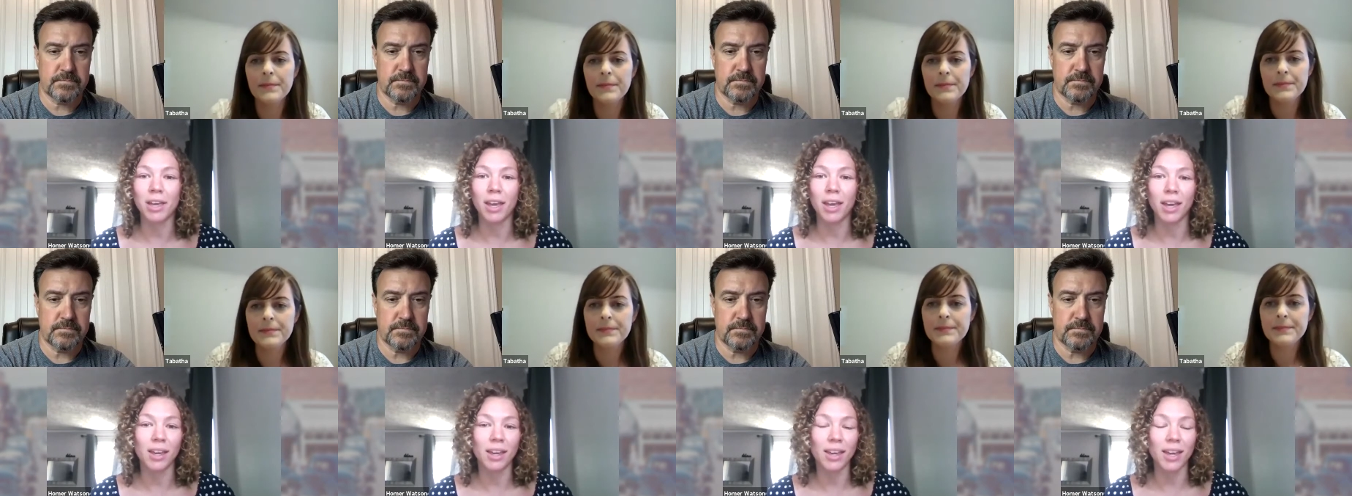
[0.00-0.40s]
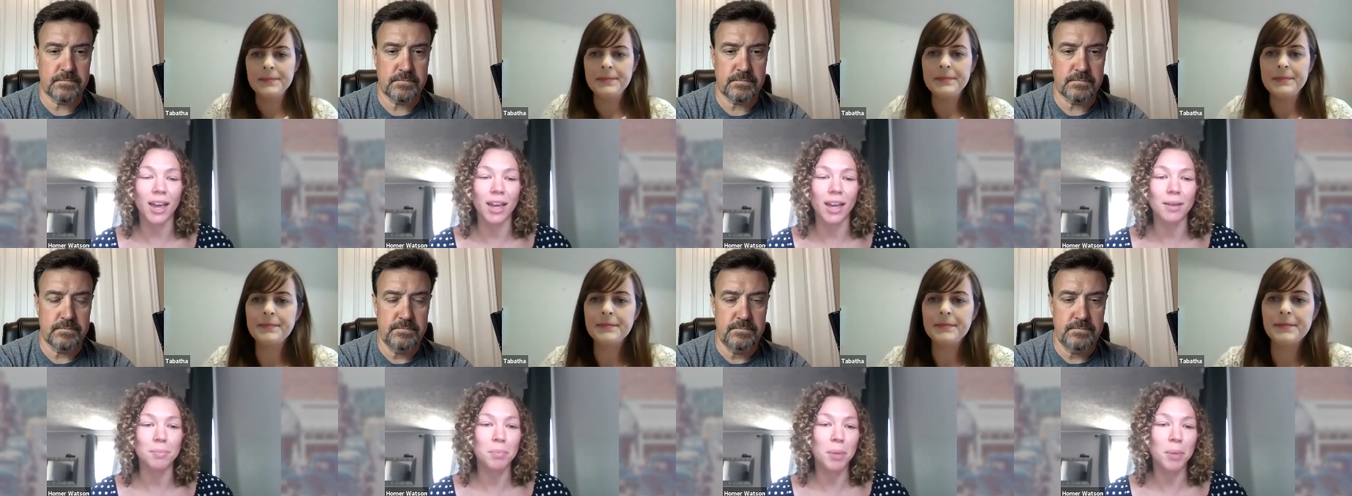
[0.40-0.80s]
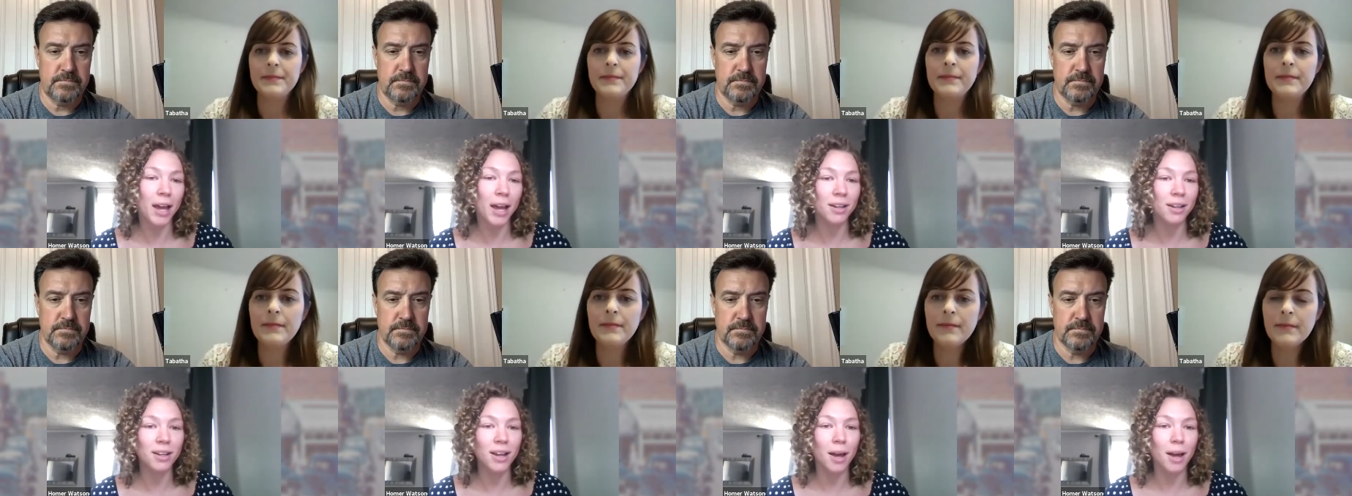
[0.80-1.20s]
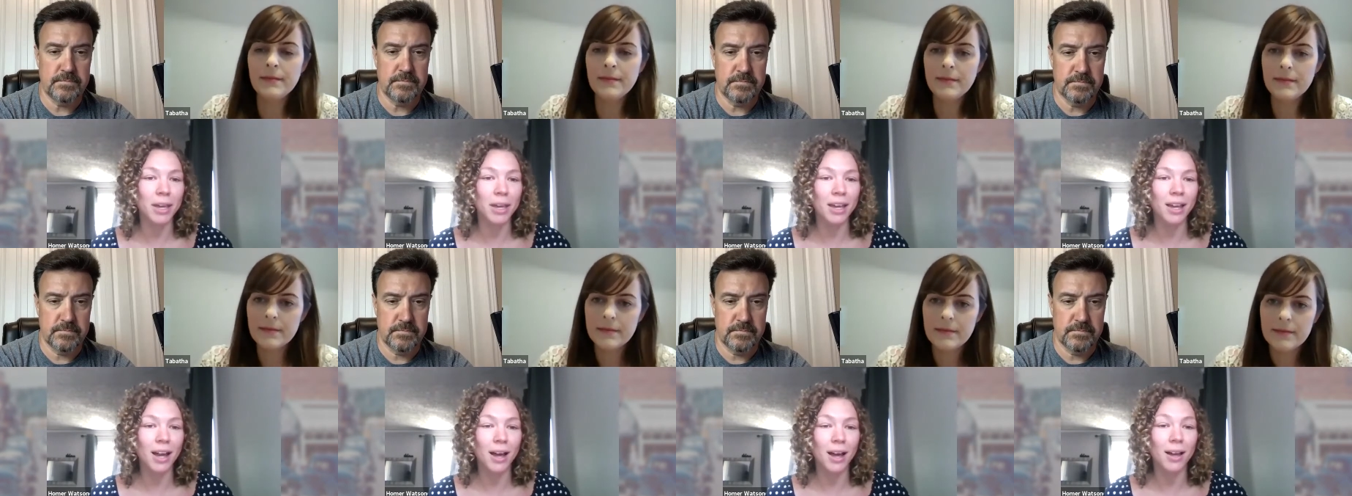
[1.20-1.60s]
Speaker 1: ink and pen
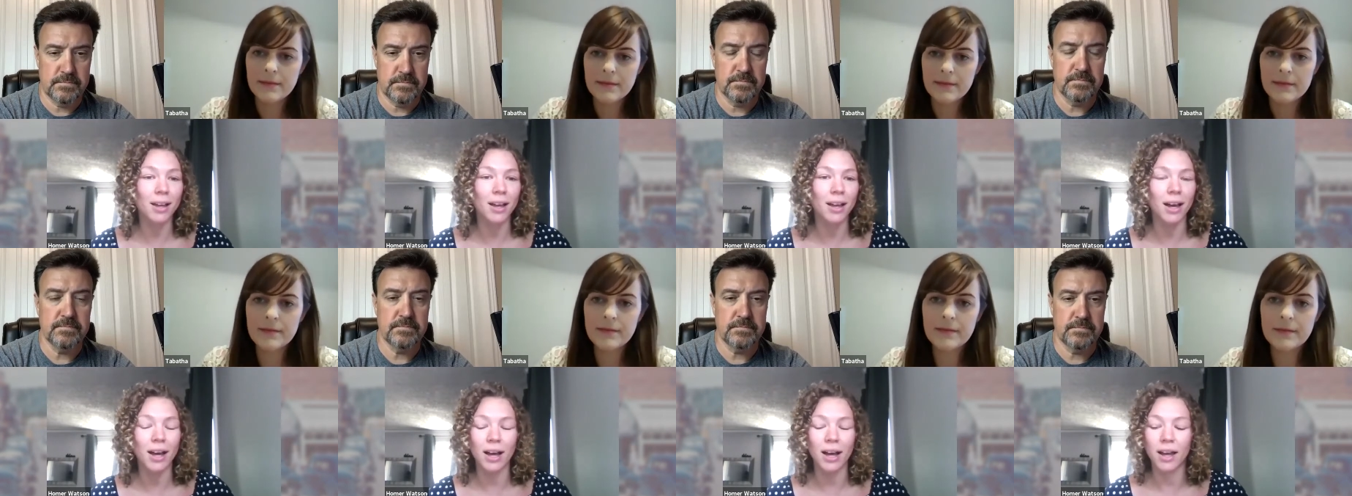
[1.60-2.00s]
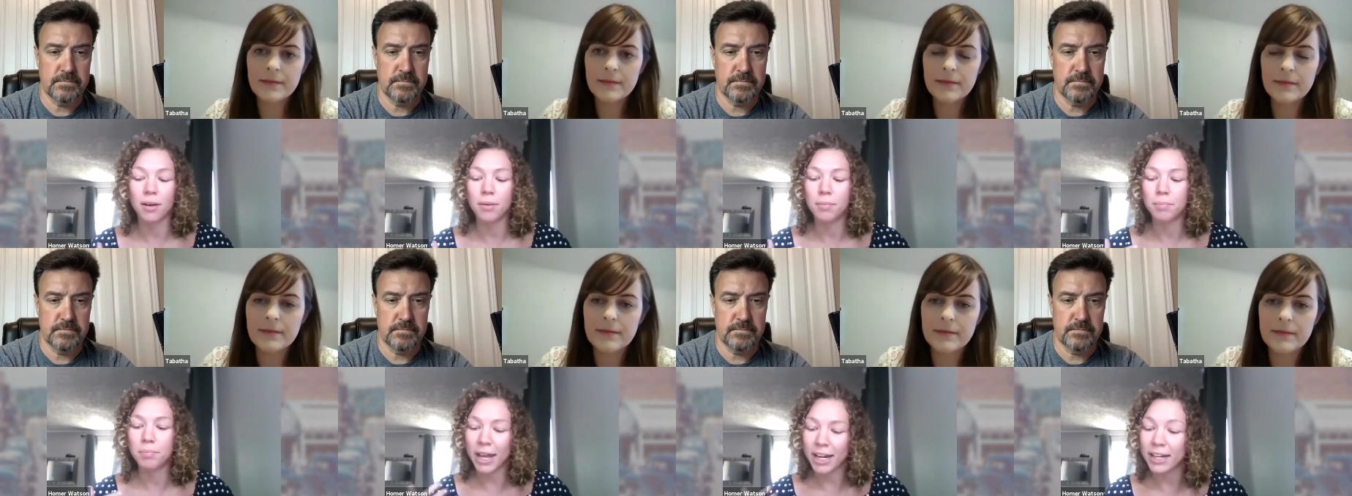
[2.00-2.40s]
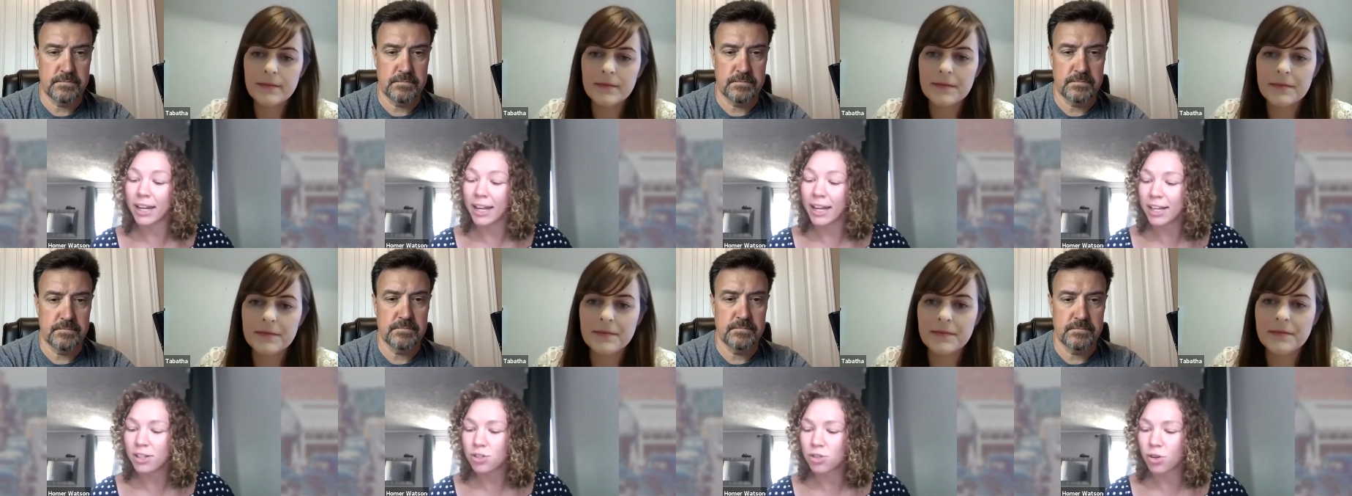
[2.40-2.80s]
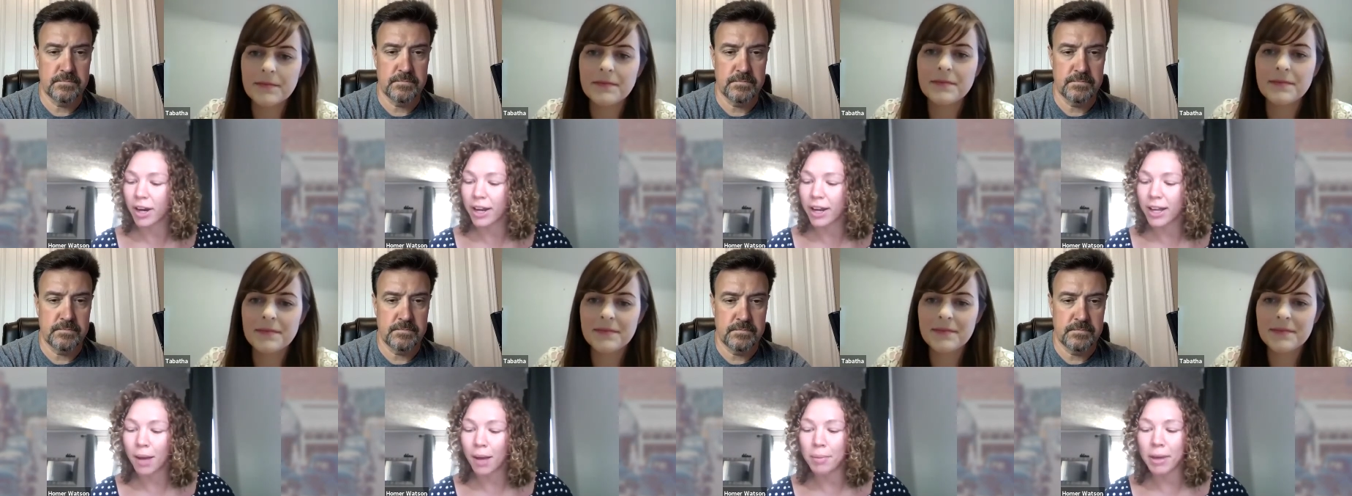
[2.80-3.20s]
coming, uh, pen and ink,
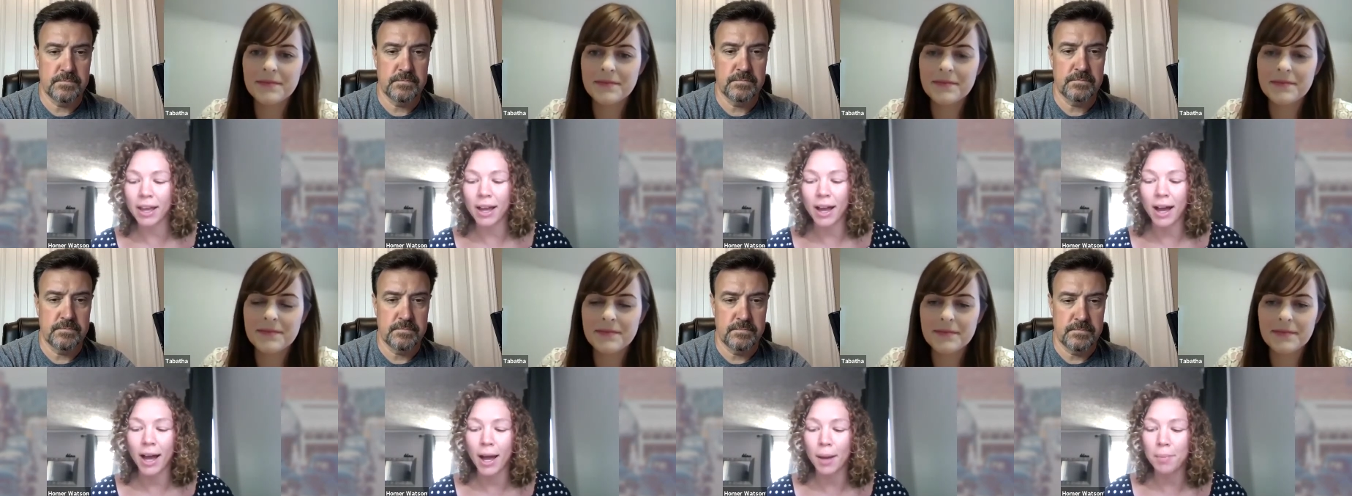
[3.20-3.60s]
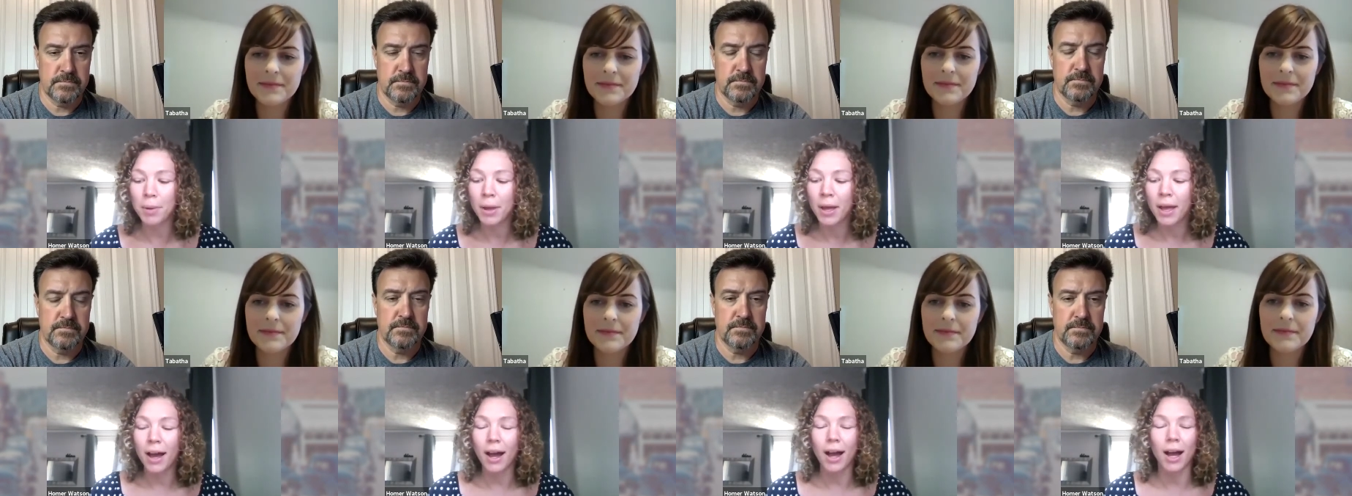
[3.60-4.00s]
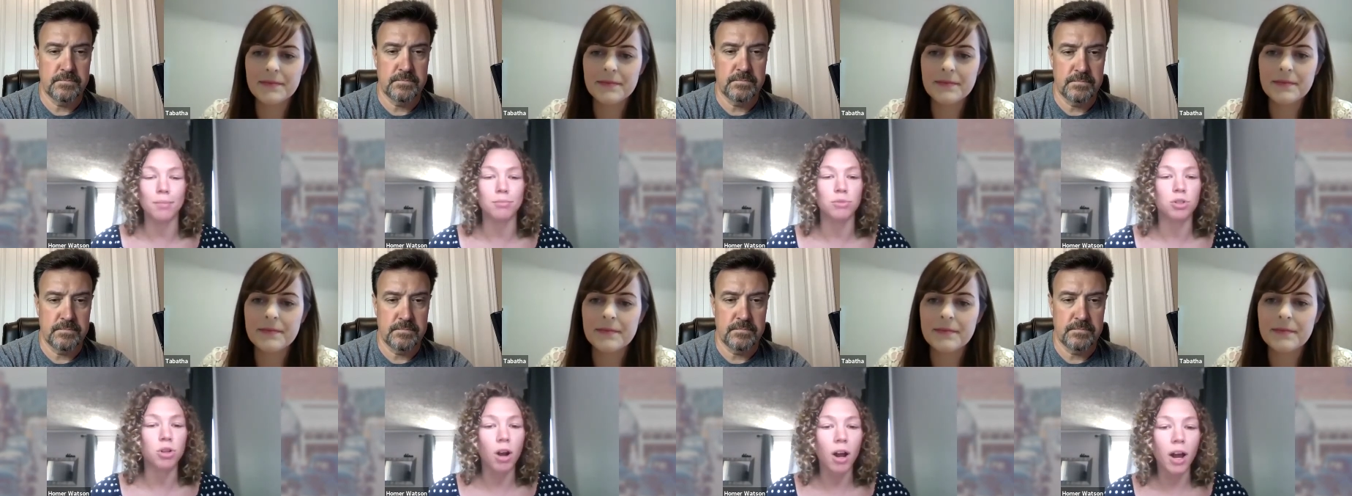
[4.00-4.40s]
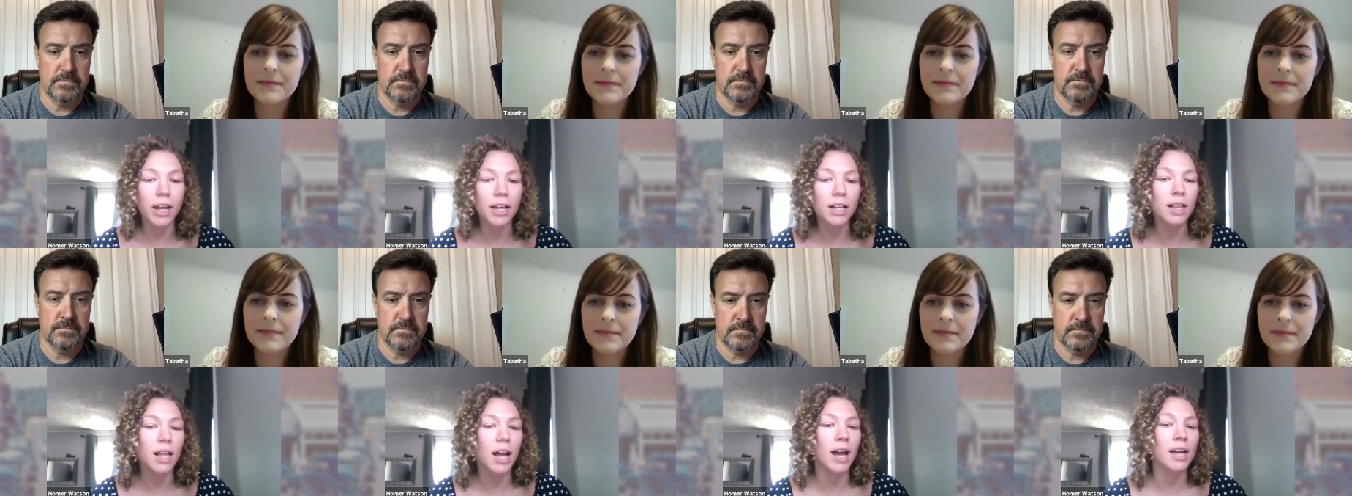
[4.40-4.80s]
sorry, coming up, um,
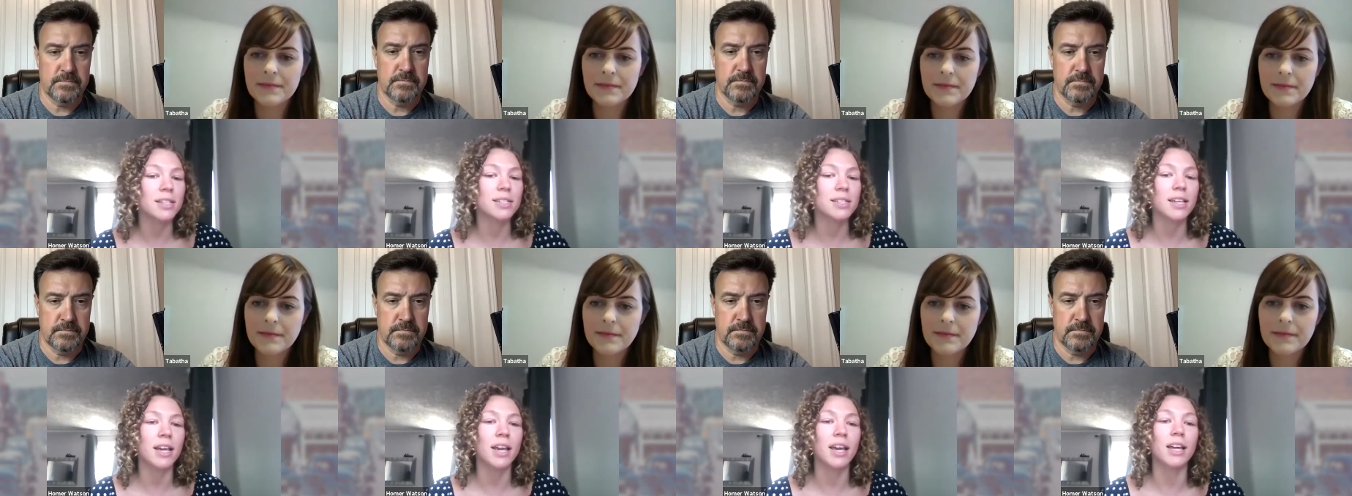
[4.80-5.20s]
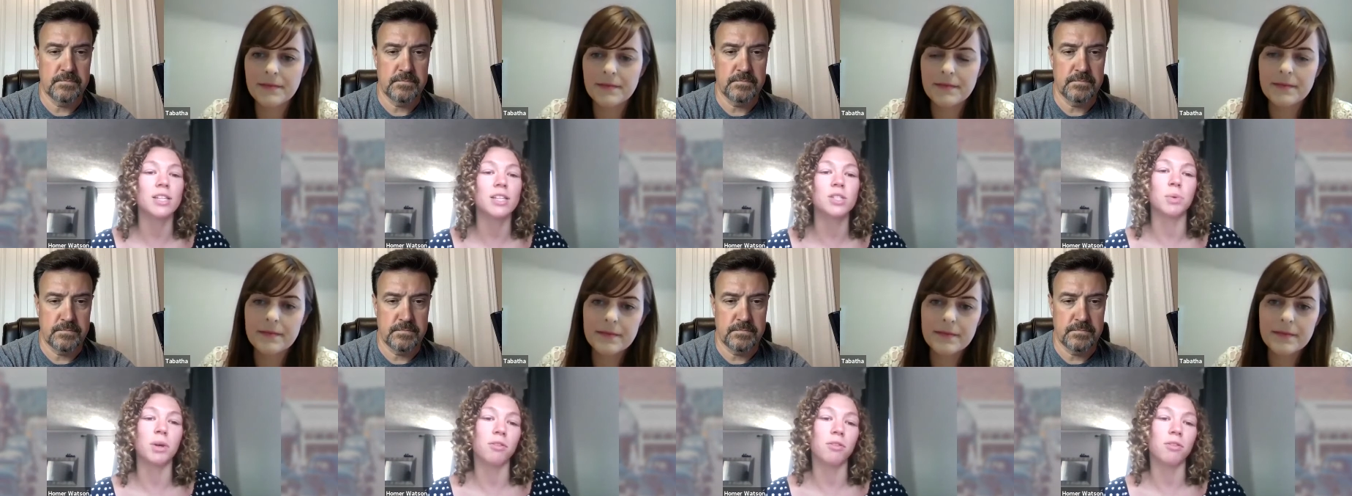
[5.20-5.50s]
drawing classes.